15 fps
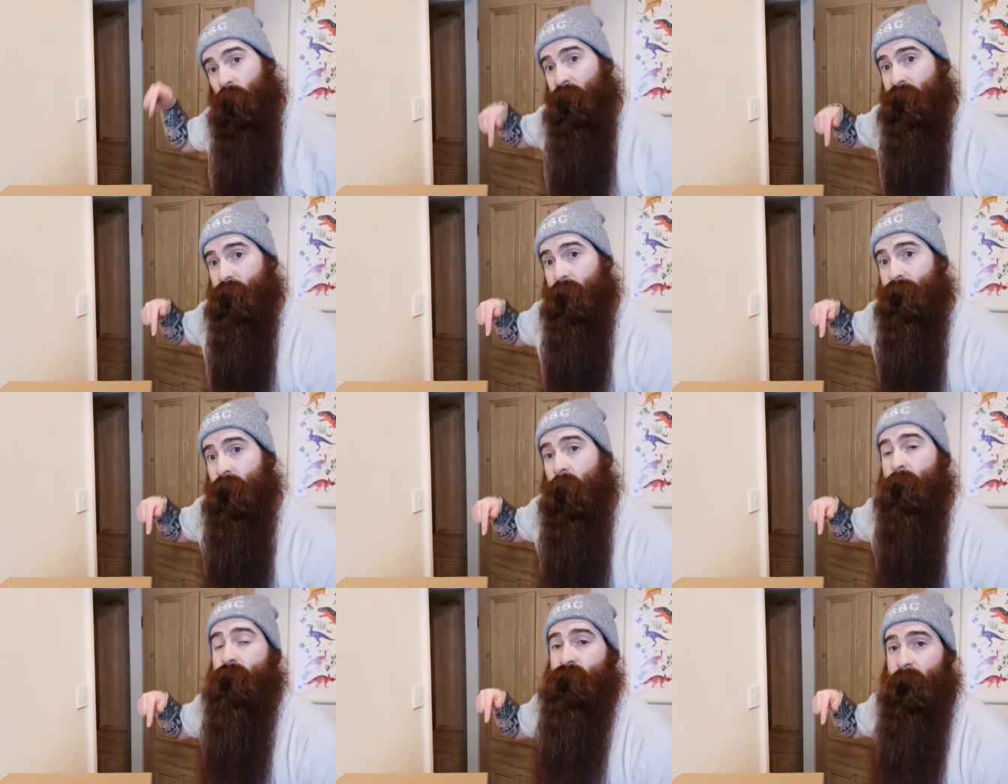all this up
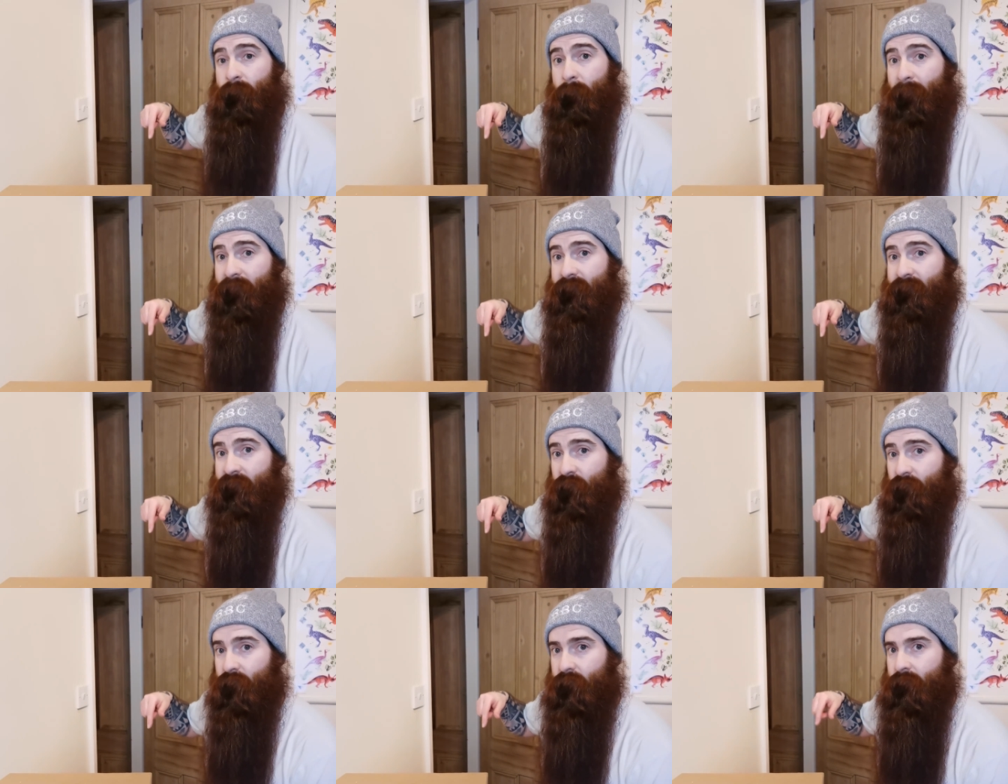from Trembling Madness
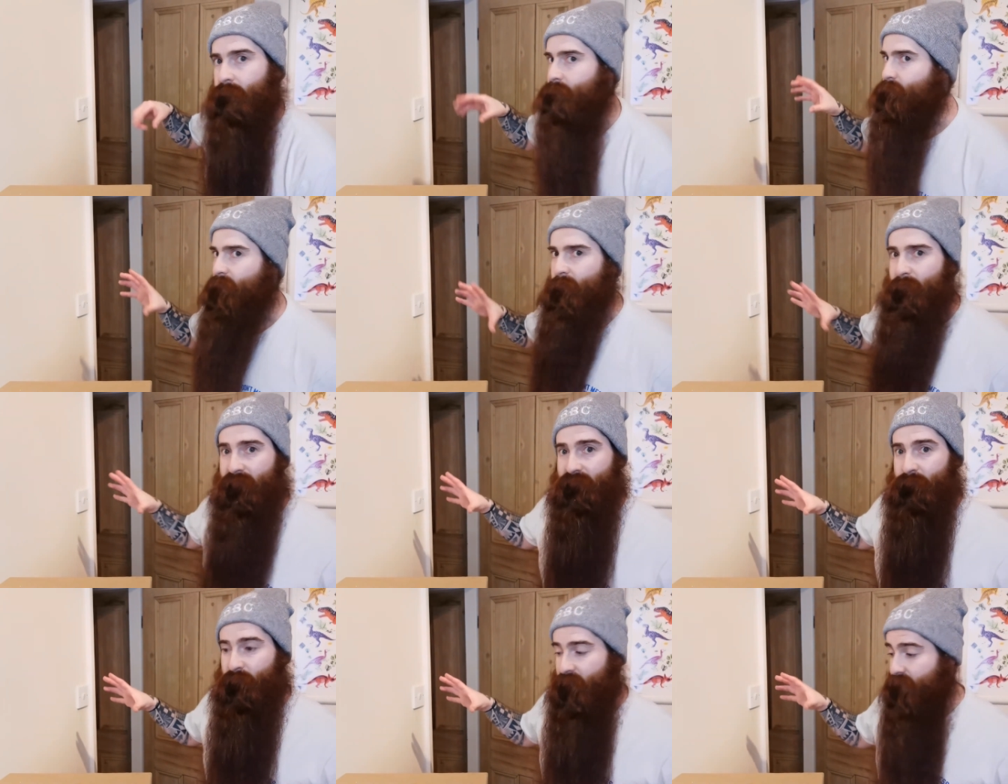in York.
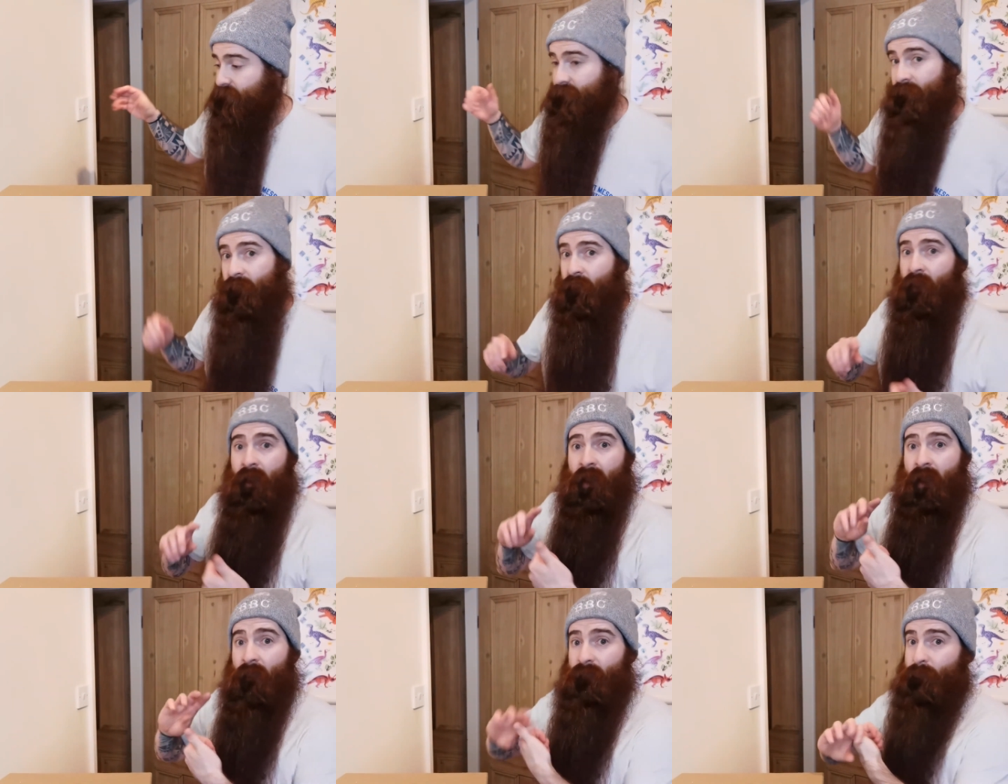Amazing place.
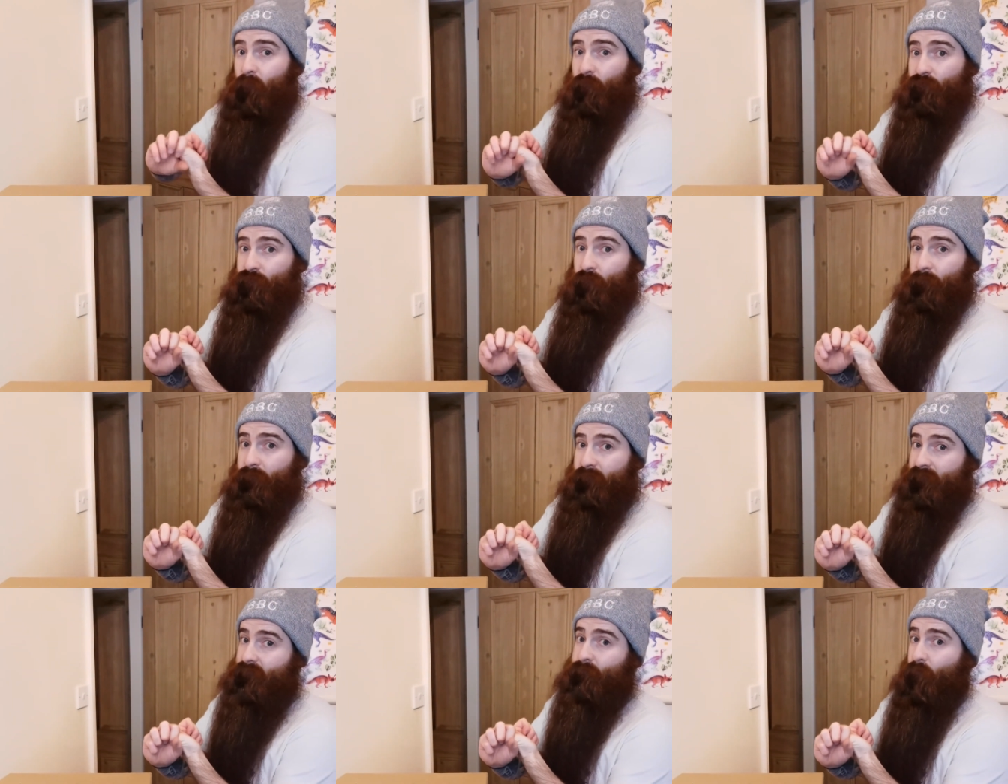Um, the bottle
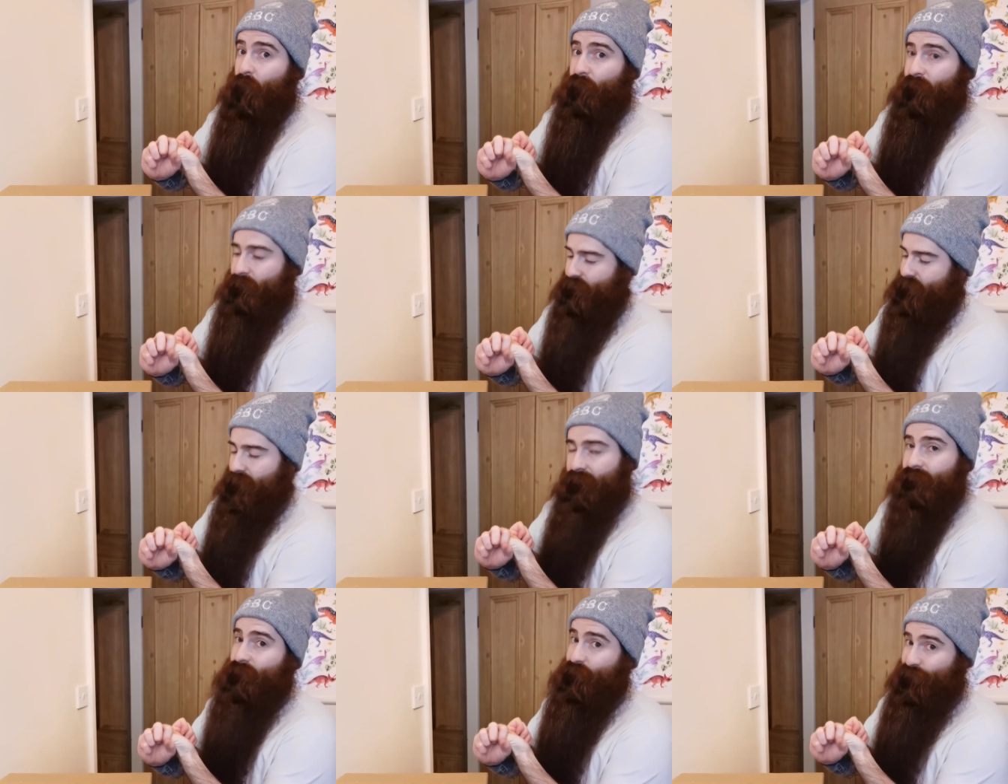shop is spot on.
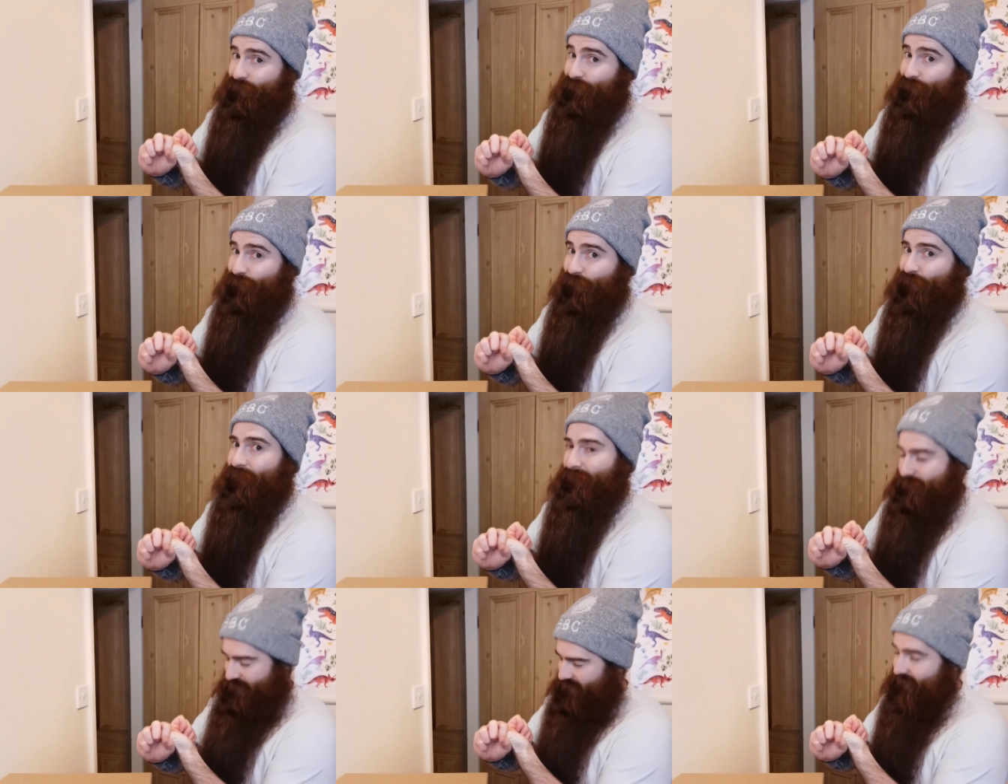You can still go there.